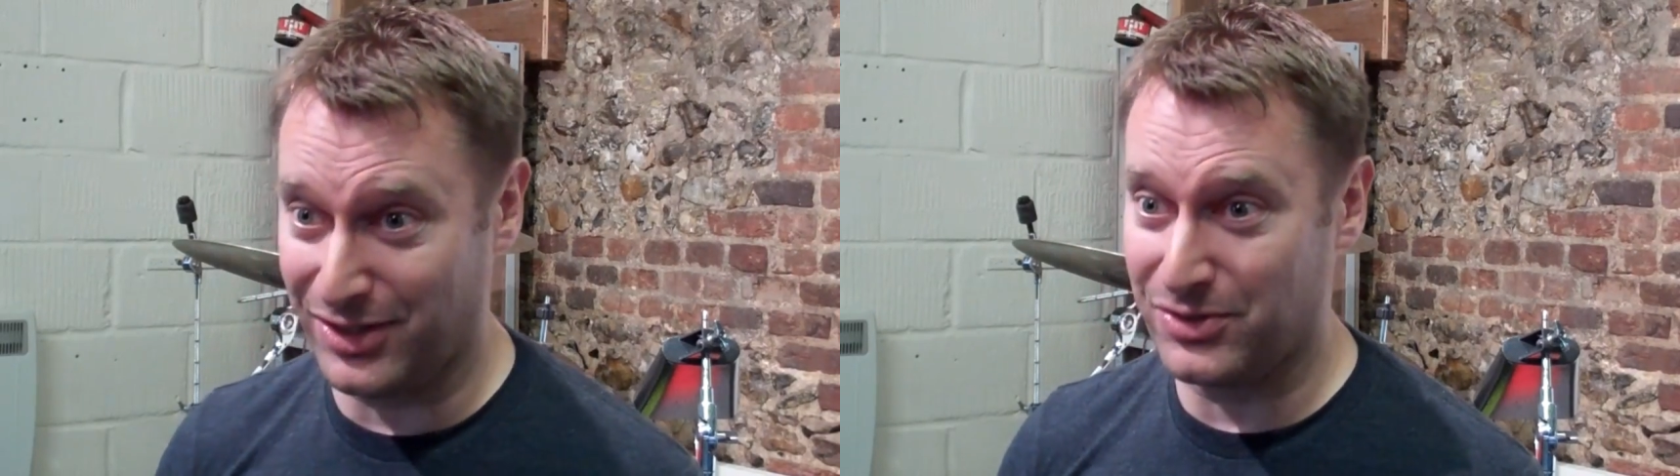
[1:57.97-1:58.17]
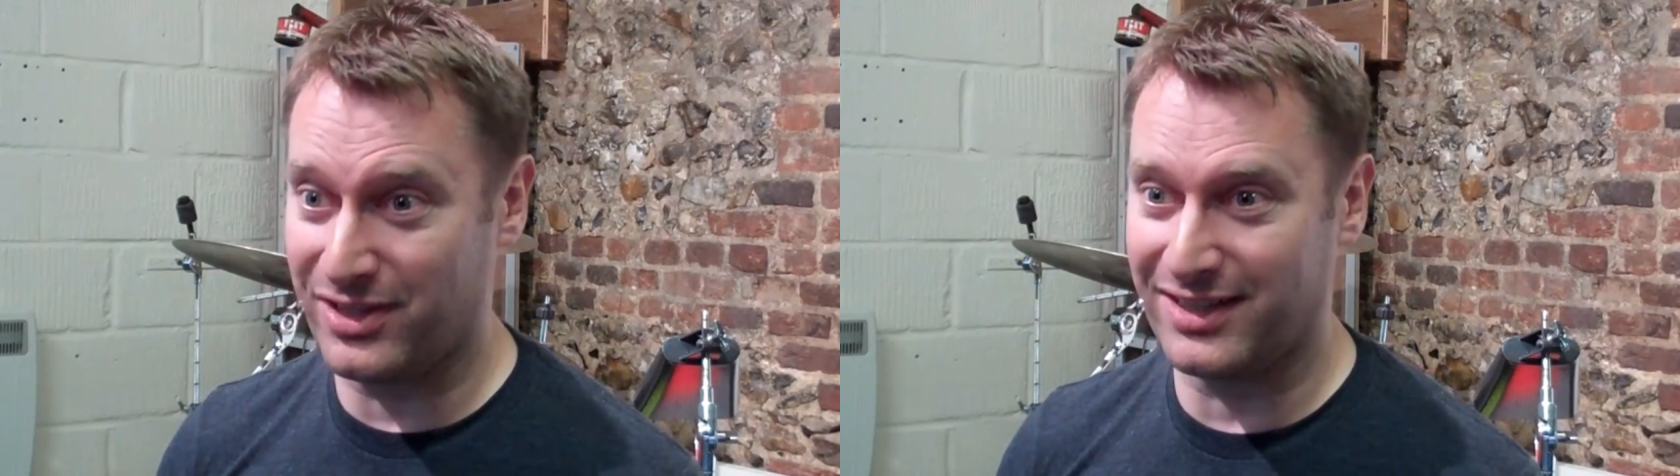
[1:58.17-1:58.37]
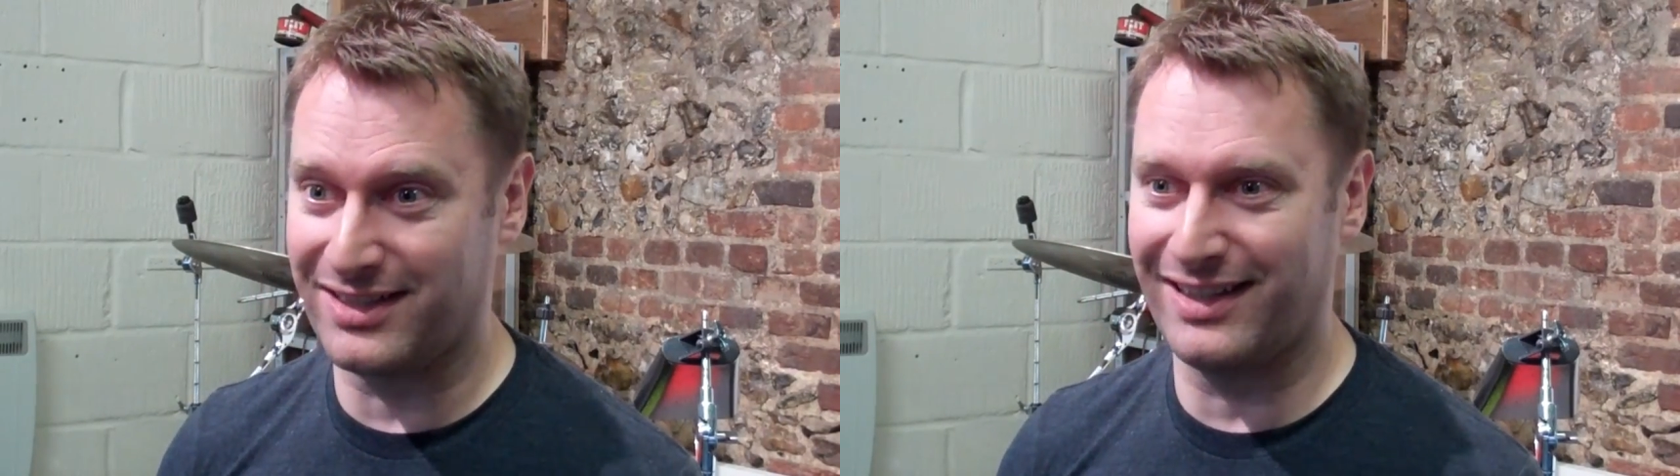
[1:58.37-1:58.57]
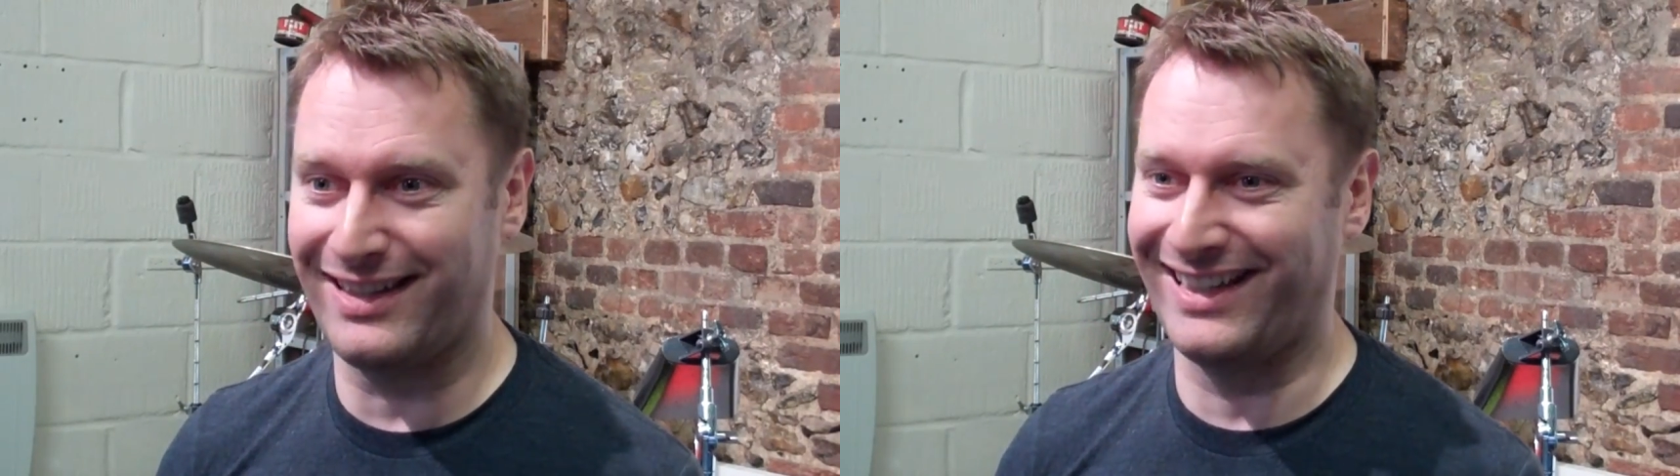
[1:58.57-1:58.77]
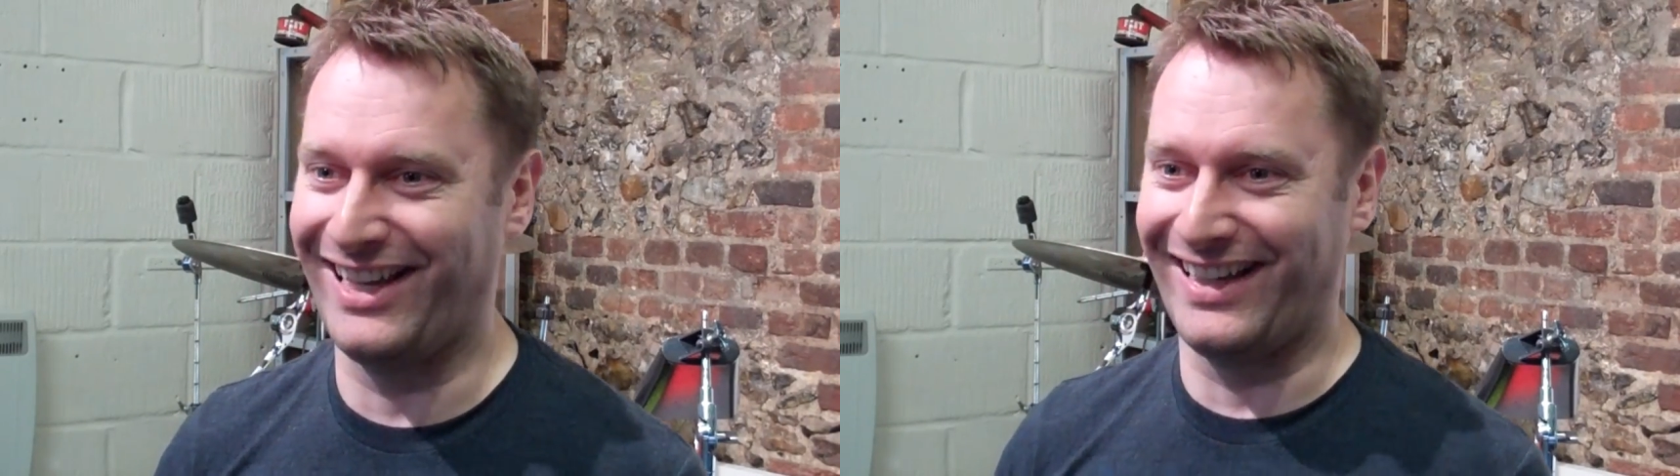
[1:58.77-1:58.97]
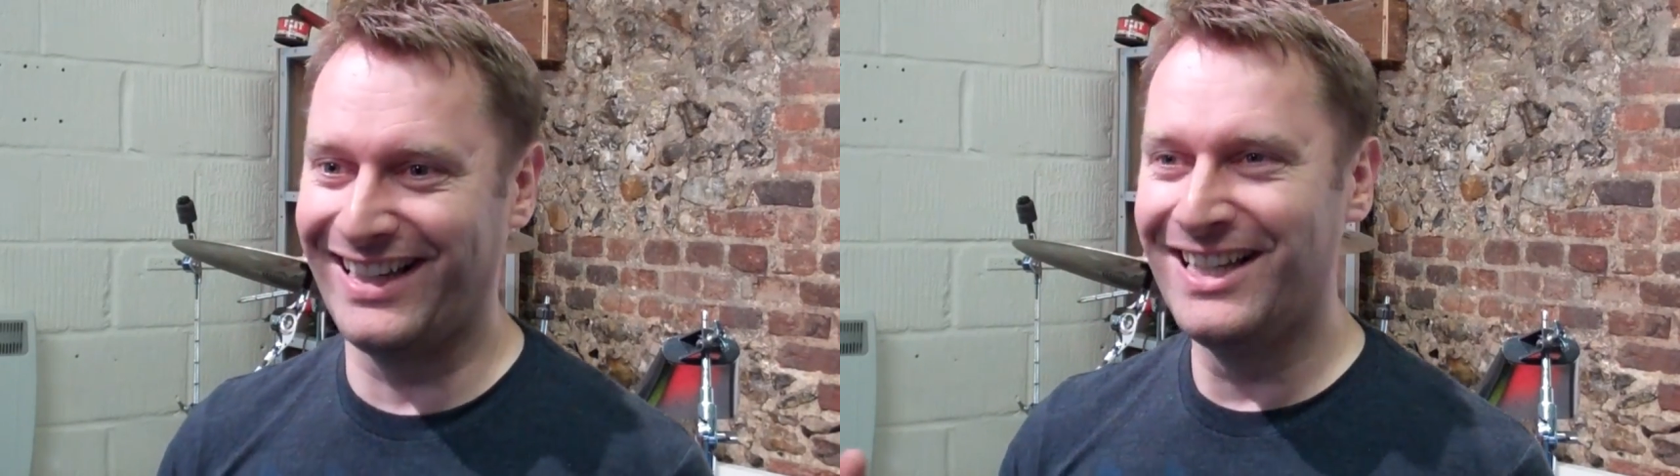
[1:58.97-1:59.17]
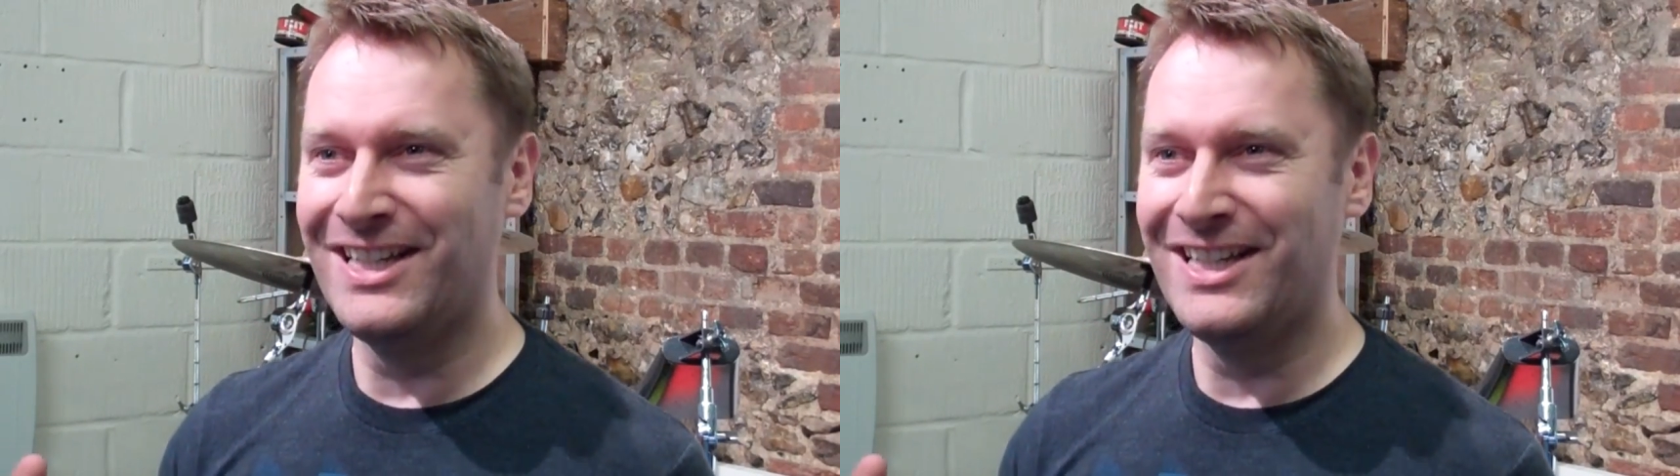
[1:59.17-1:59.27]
those things and thinking,